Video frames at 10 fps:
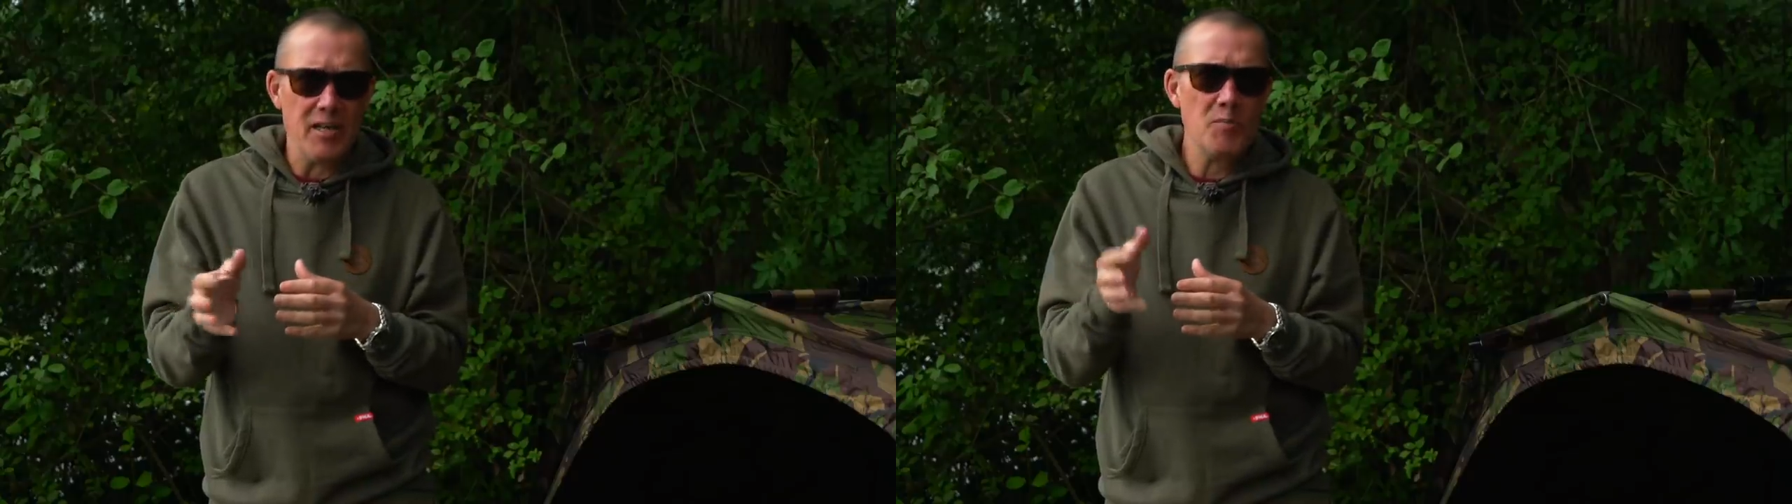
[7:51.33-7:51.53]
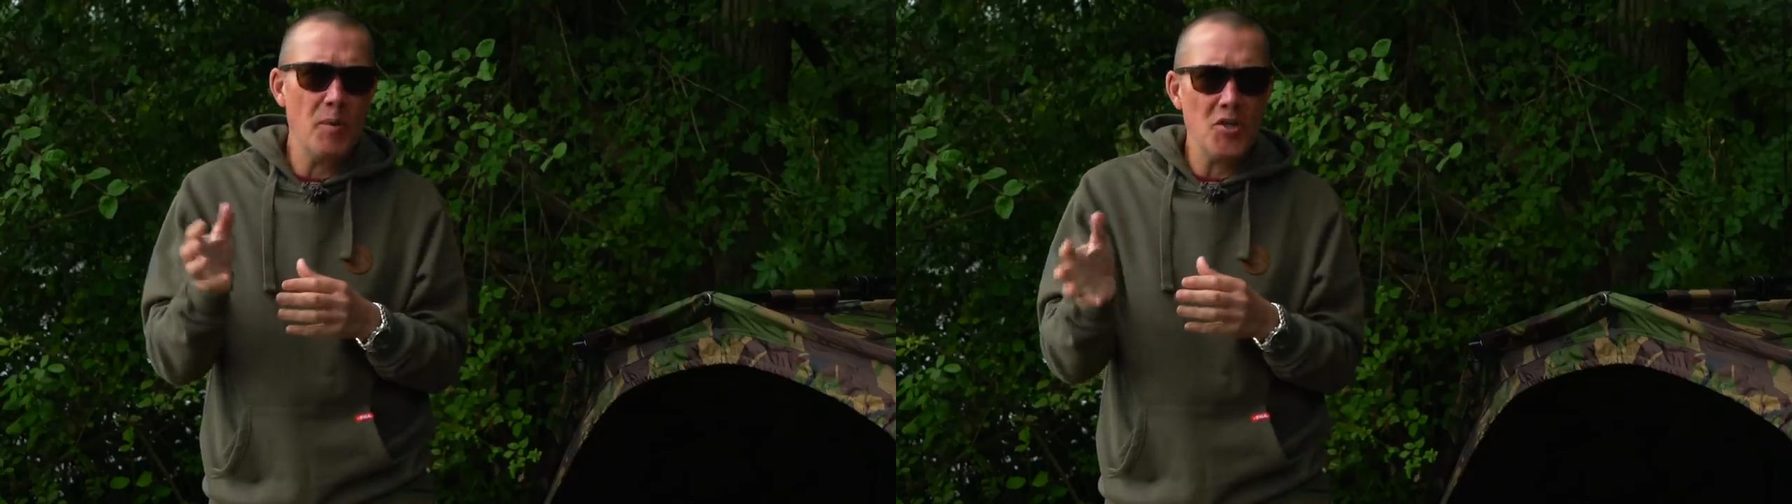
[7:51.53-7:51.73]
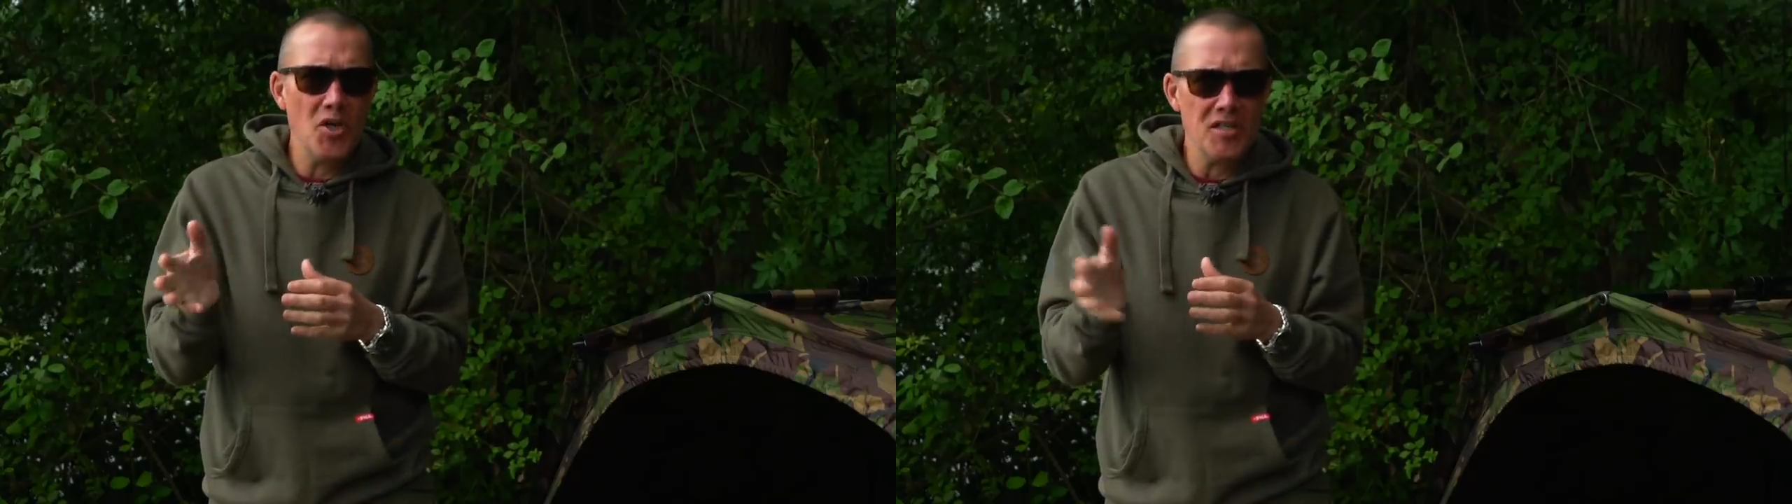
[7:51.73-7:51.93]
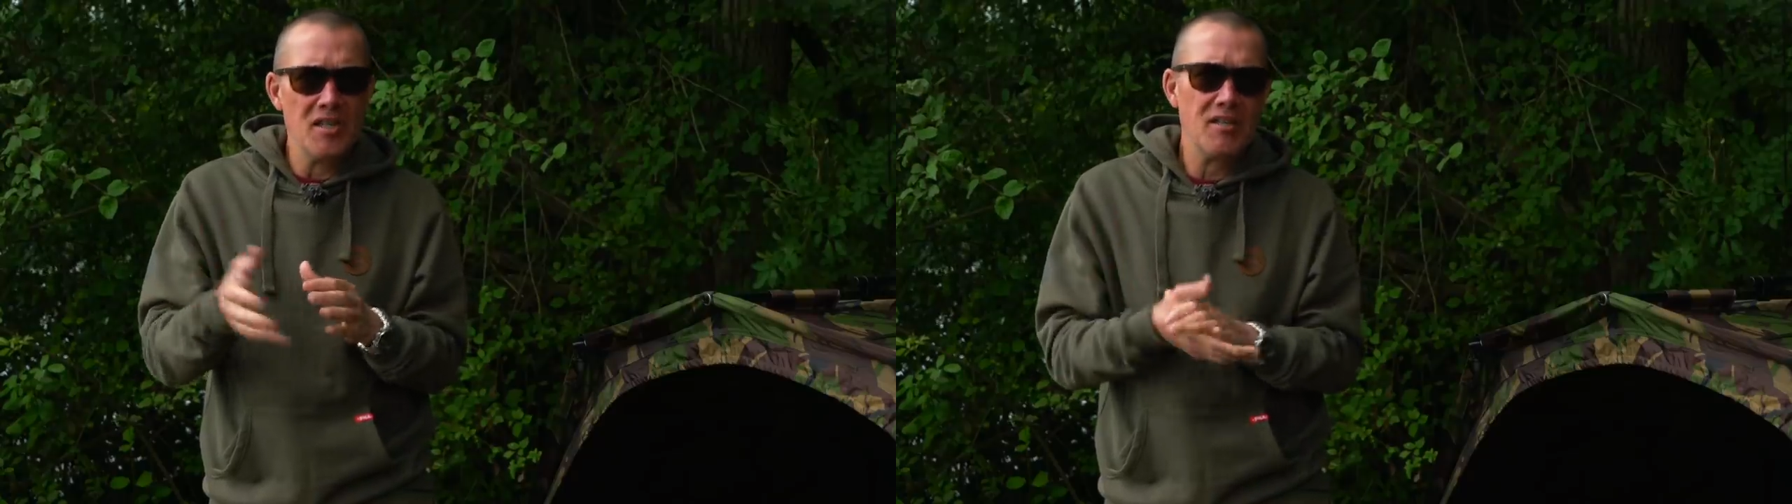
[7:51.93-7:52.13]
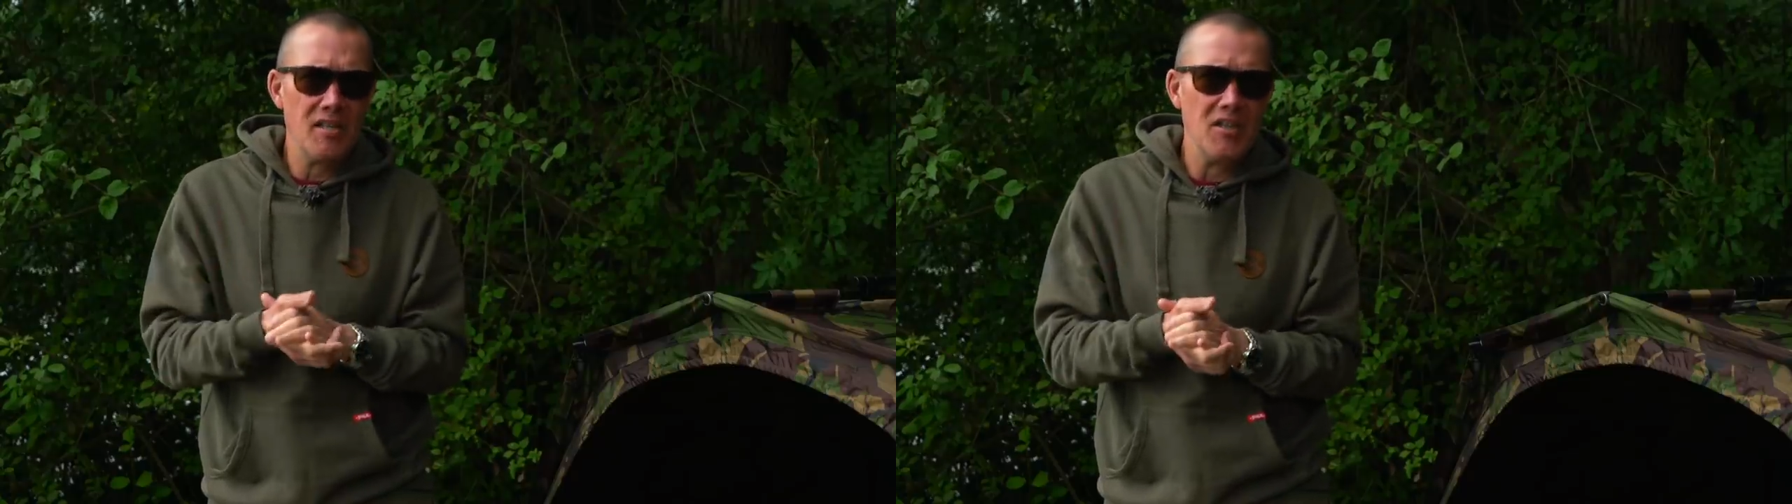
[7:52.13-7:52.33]
It's probably going to
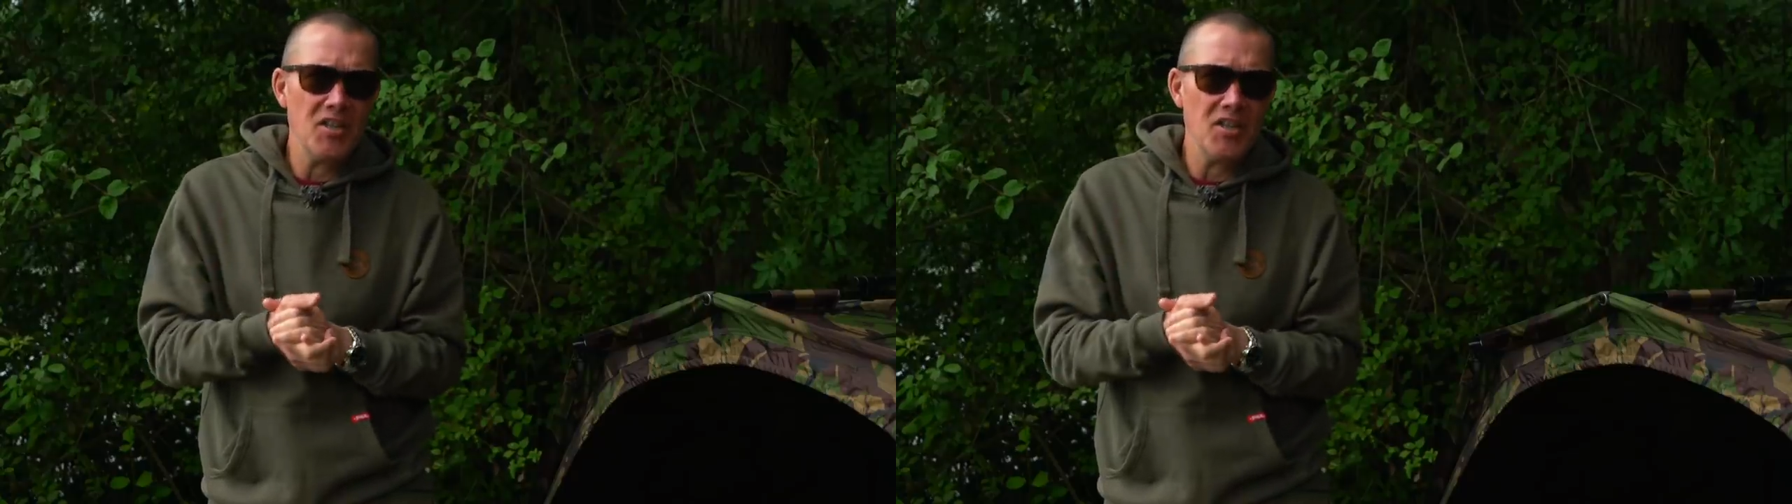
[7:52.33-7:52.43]
dictate